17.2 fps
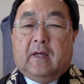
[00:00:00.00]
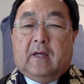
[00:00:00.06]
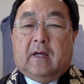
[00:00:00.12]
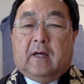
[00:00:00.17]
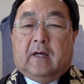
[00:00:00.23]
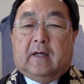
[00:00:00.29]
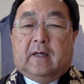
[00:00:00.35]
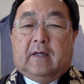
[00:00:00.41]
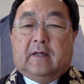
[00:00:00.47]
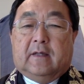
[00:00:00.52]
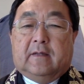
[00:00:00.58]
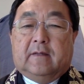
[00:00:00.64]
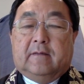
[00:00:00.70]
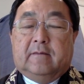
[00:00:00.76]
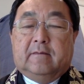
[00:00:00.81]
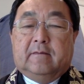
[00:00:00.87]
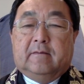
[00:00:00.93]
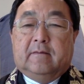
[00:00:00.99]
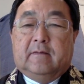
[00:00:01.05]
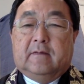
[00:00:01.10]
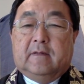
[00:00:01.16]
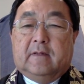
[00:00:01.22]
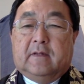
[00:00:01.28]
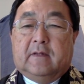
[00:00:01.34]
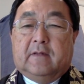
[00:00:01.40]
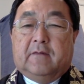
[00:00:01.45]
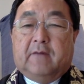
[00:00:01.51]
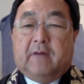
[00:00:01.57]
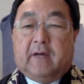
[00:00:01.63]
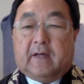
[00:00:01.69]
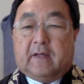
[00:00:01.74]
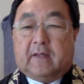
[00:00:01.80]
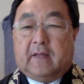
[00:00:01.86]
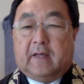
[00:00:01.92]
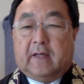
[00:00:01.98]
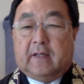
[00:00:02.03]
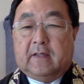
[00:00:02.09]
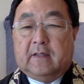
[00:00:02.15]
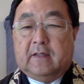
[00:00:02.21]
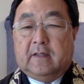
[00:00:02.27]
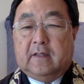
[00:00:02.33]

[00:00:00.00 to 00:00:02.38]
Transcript: the fact that